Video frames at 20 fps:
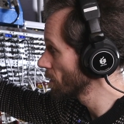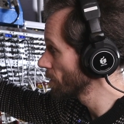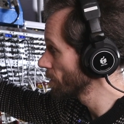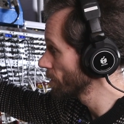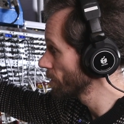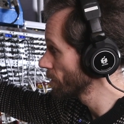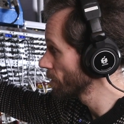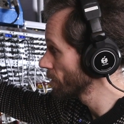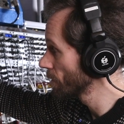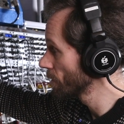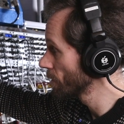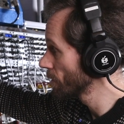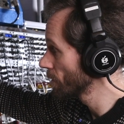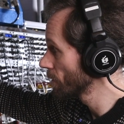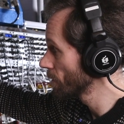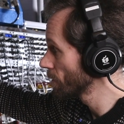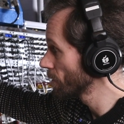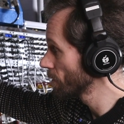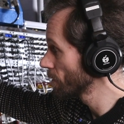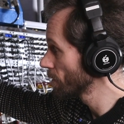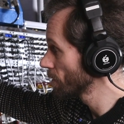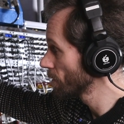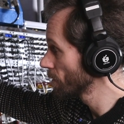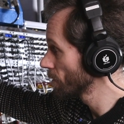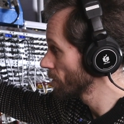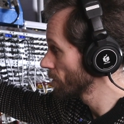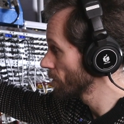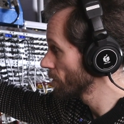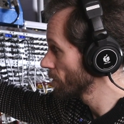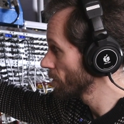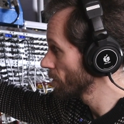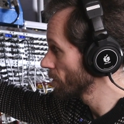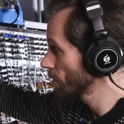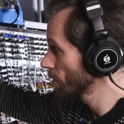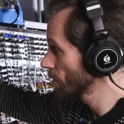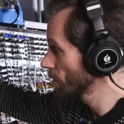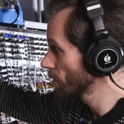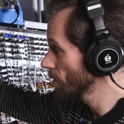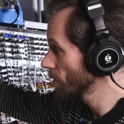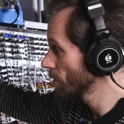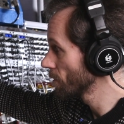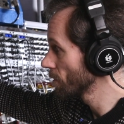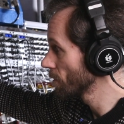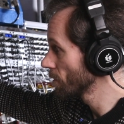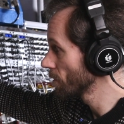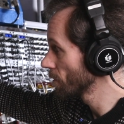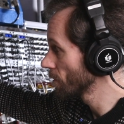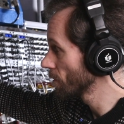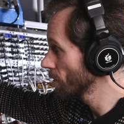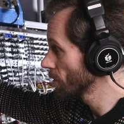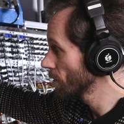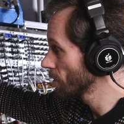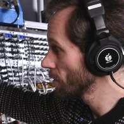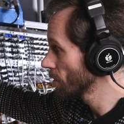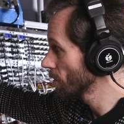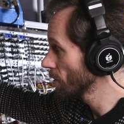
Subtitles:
No one is speaking in this clip.